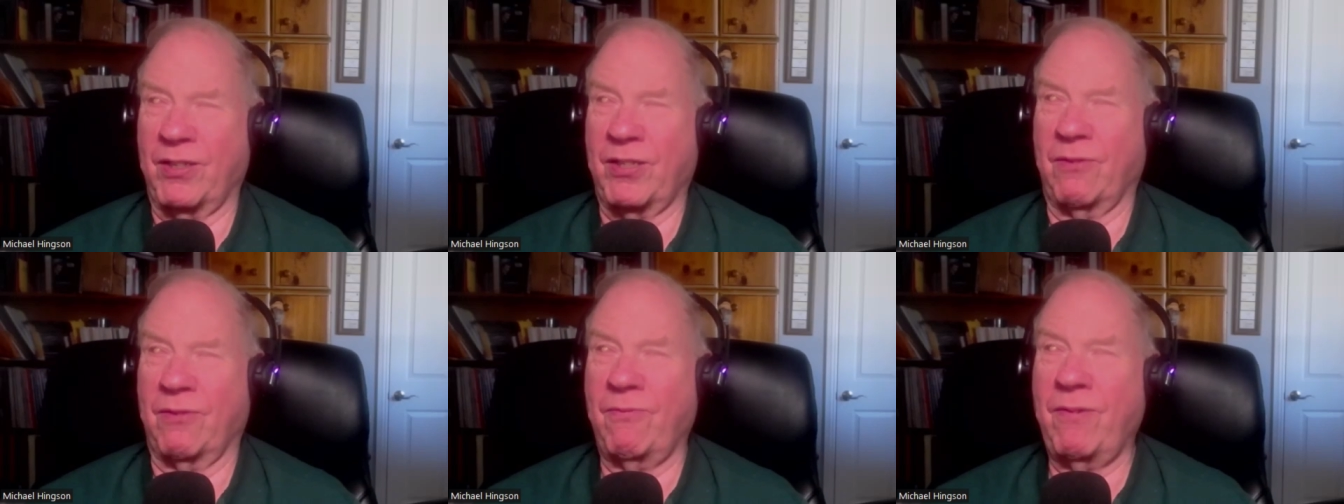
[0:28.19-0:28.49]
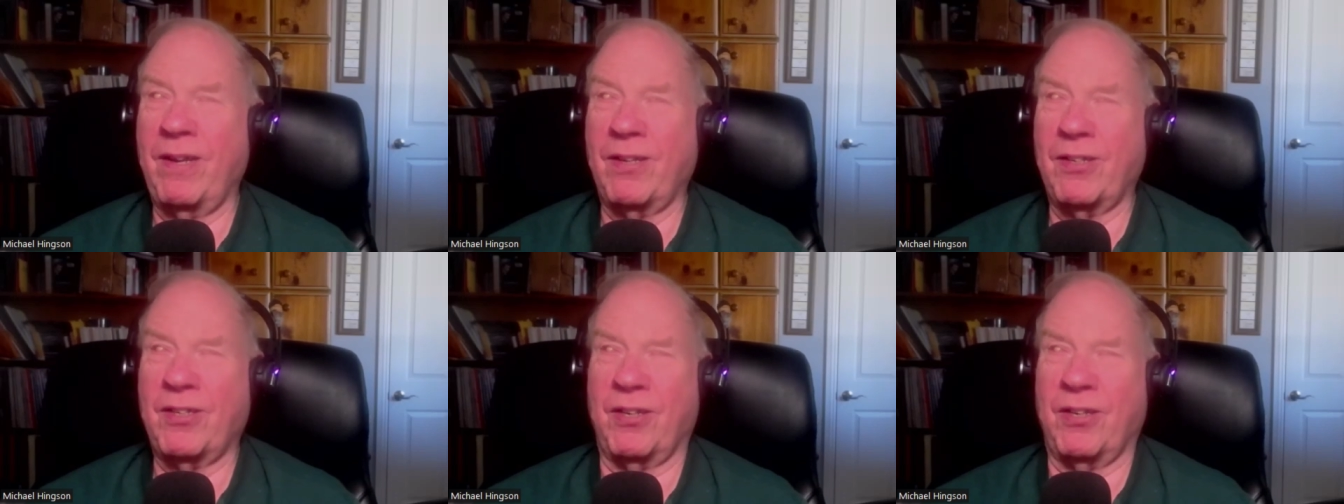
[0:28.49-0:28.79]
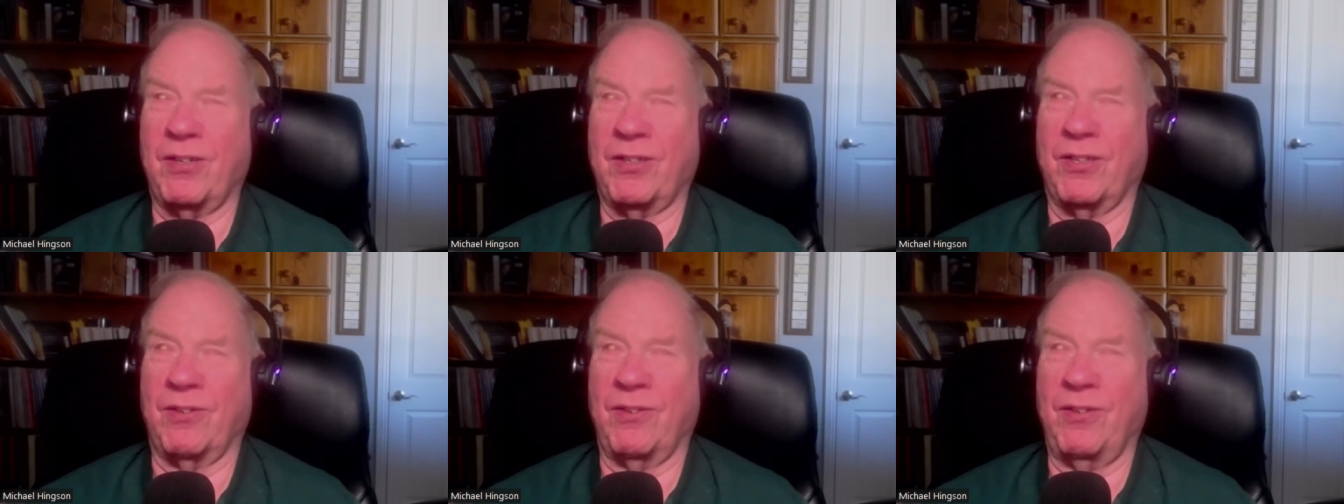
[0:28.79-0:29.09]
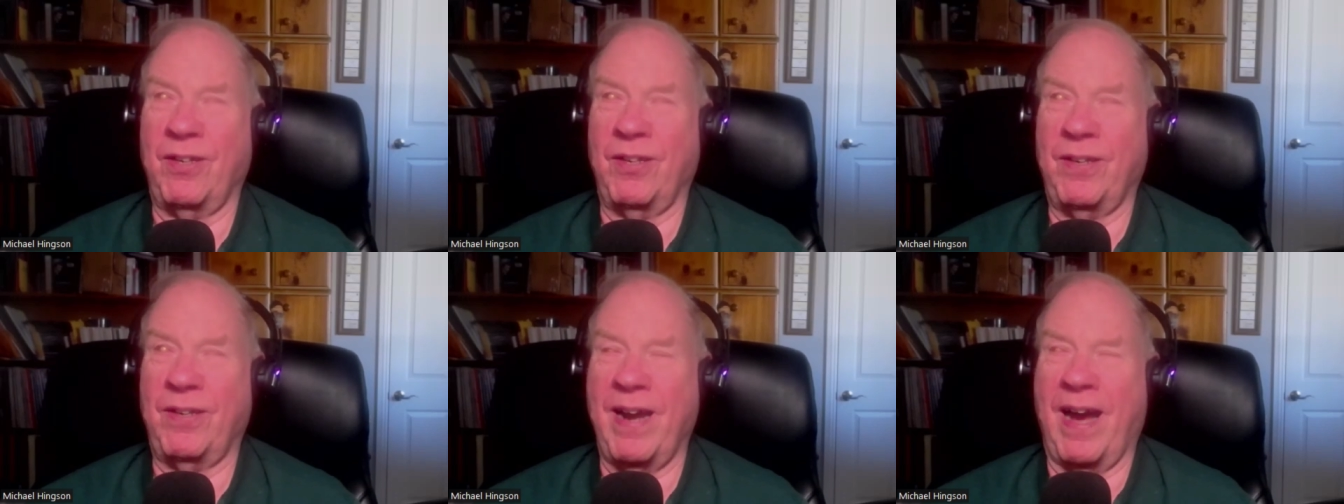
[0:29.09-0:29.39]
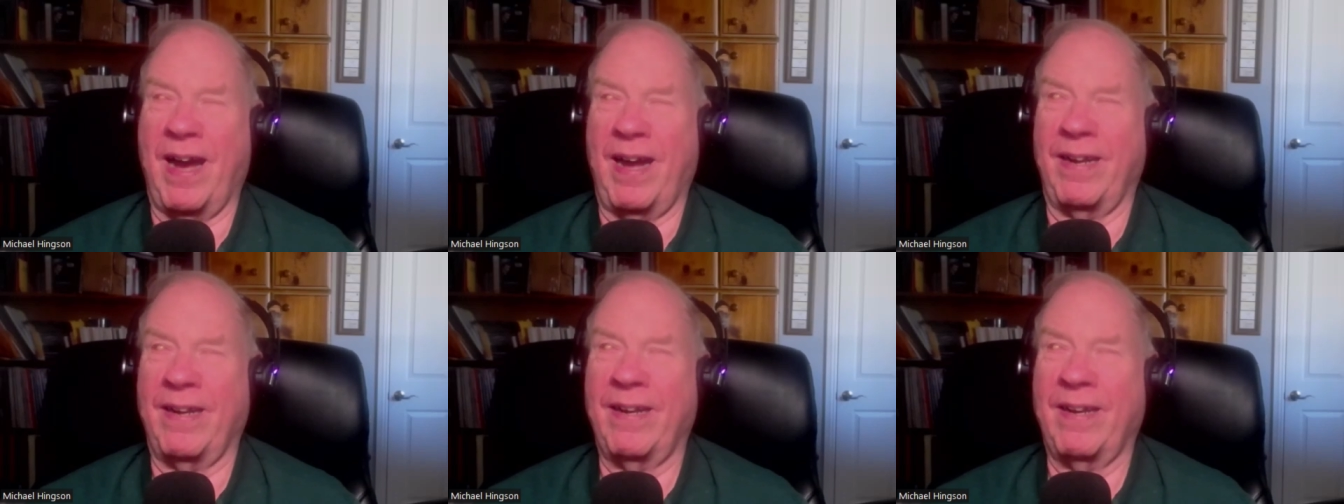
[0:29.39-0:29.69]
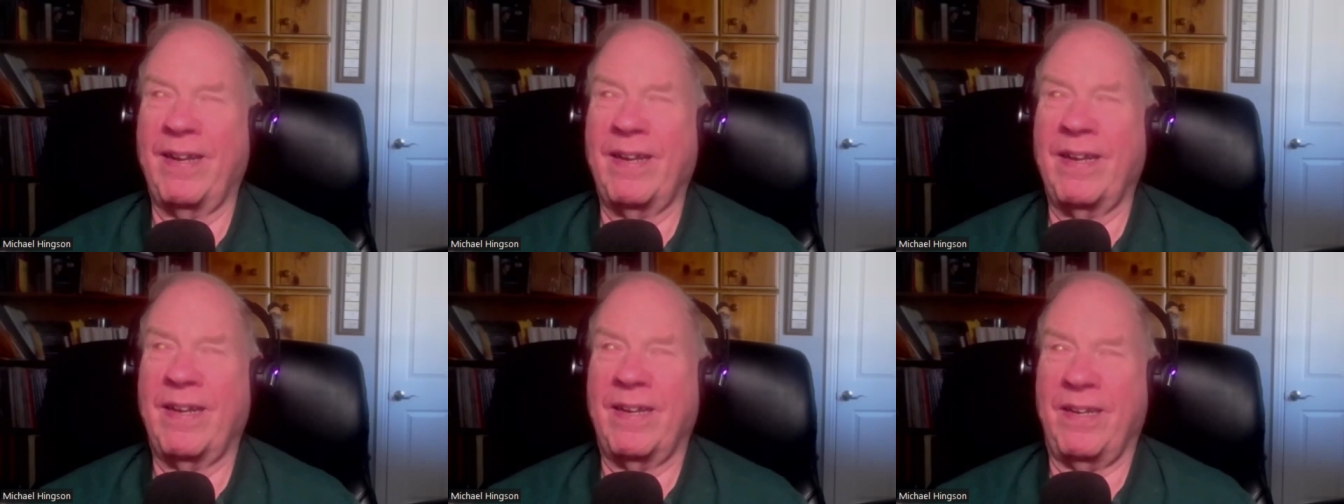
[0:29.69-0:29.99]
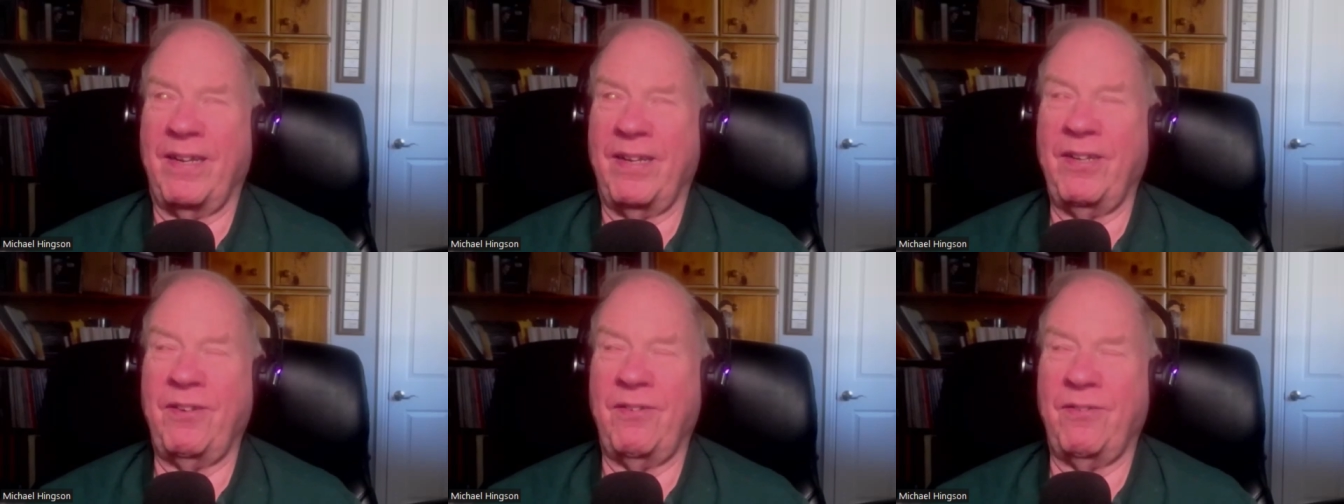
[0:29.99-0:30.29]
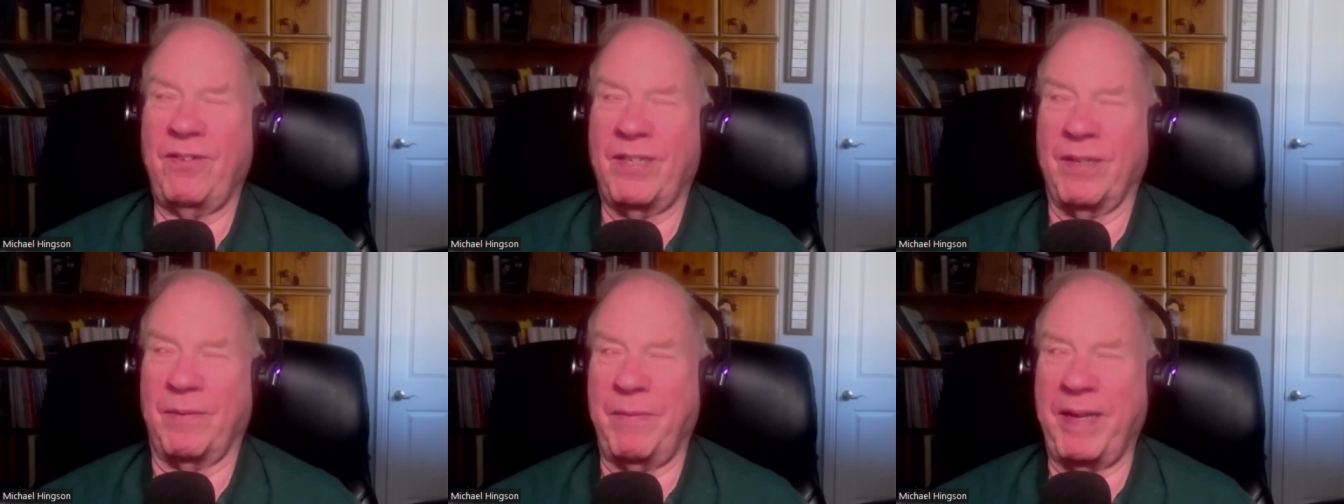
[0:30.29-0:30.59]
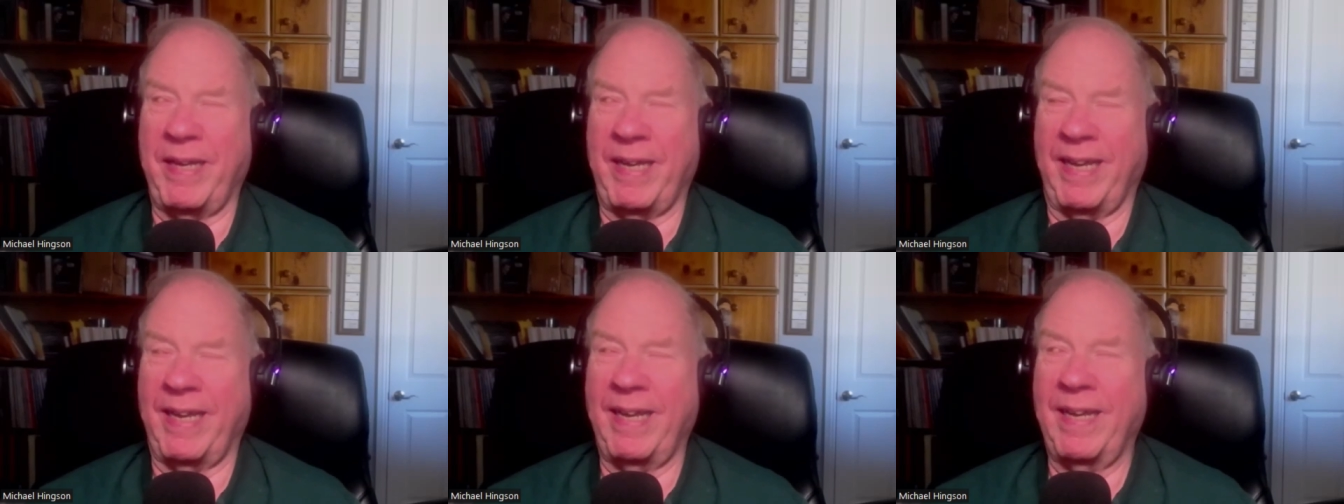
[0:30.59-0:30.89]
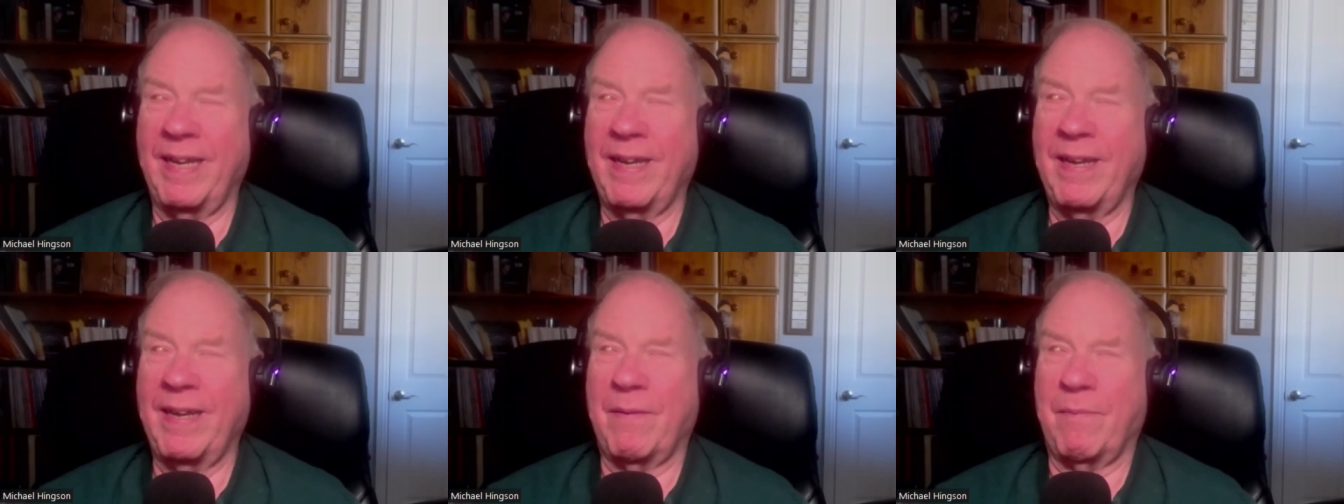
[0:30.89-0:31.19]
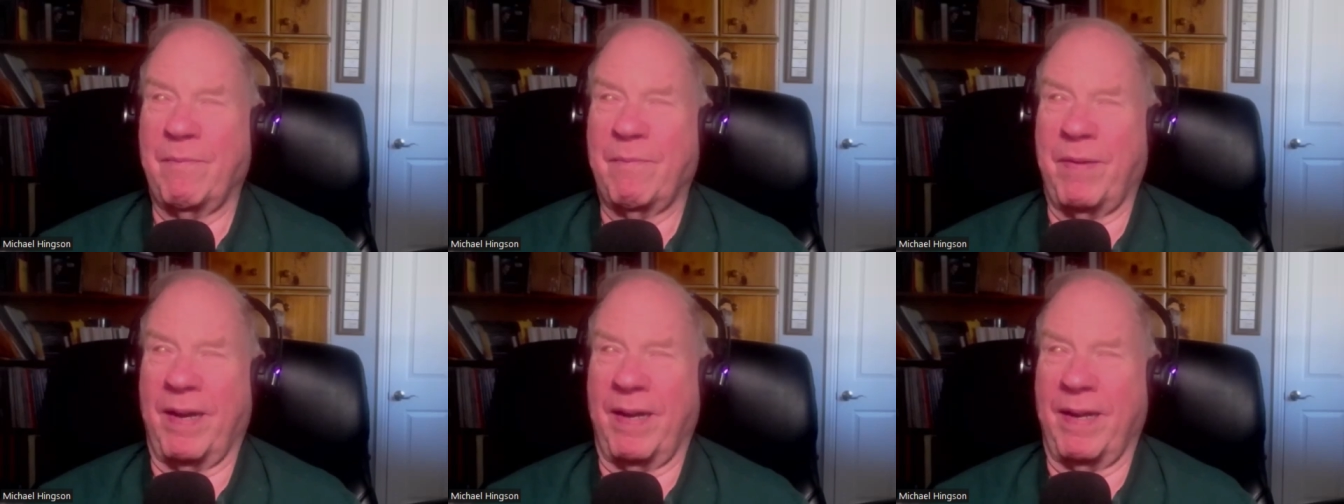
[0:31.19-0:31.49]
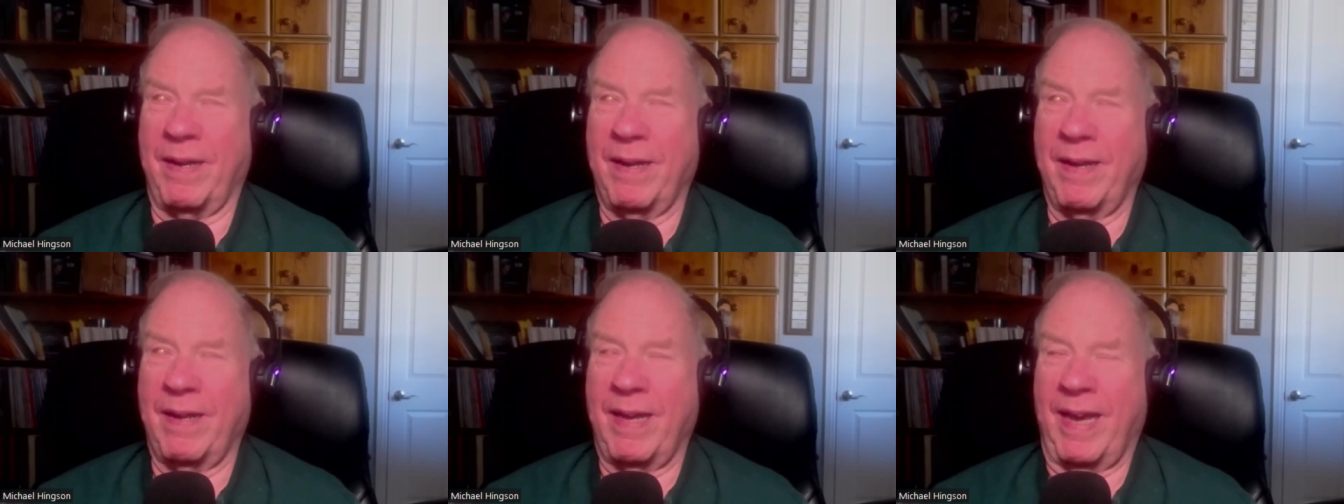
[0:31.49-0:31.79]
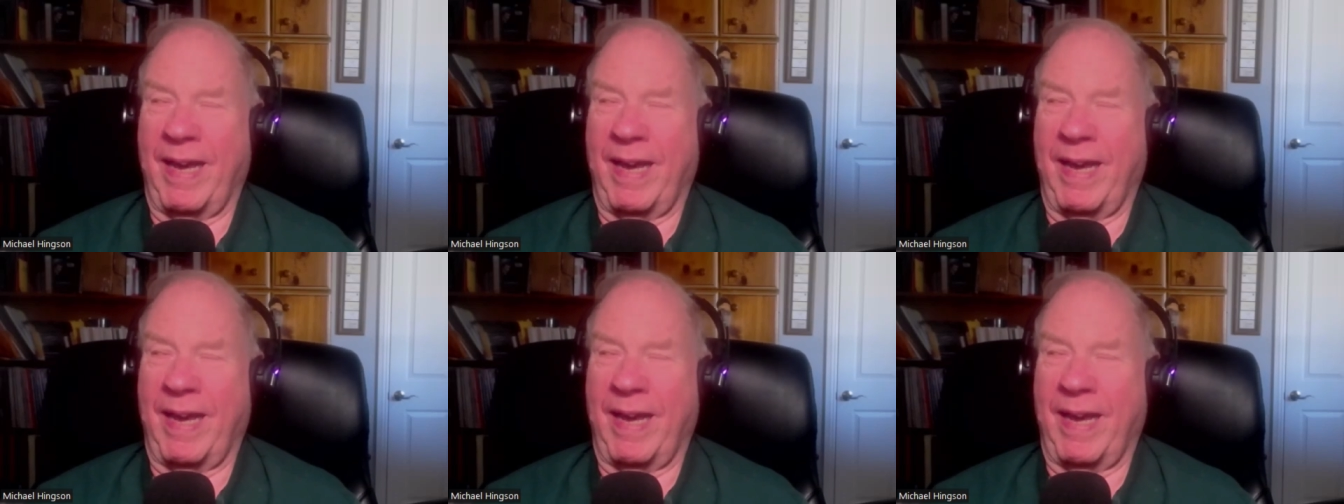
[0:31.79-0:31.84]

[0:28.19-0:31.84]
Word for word: So, wheelchairs are not new to me, but